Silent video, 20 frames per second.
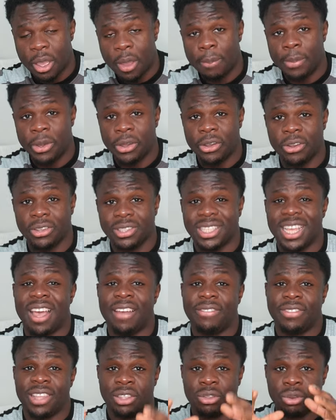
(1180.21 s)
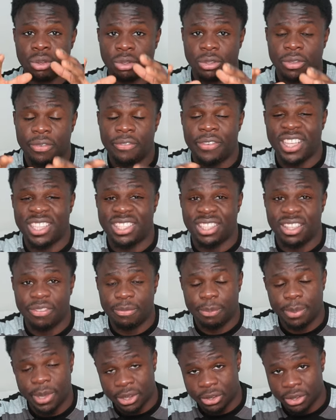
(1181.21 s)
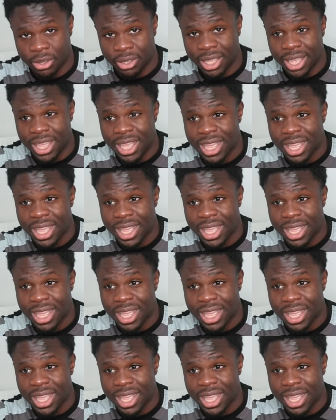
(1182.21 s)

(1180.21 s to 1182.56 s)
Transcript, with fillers: Because after those festive period,